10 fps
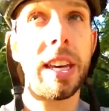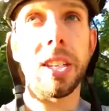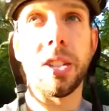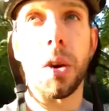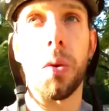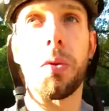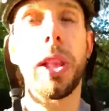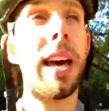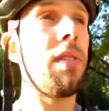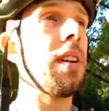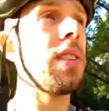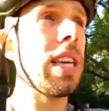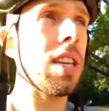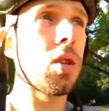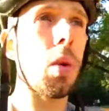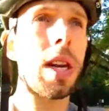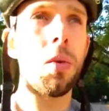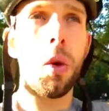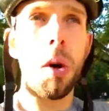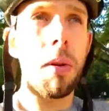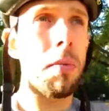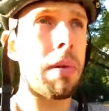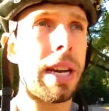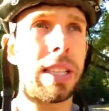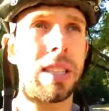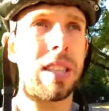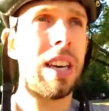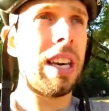So for that 15 to 20 warm-up minutes,